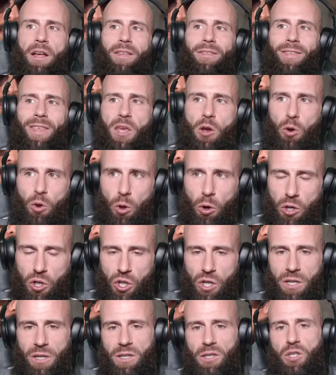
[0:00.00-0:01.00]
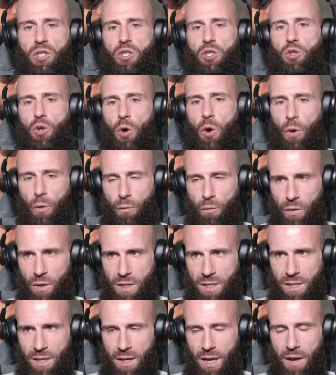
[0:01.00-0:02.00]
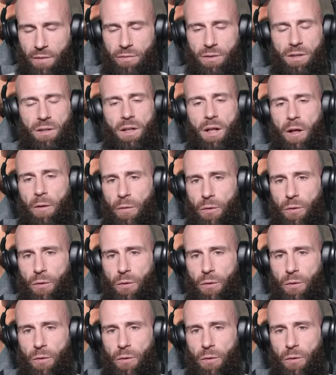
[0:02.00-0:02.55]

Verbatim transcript: theological surface level,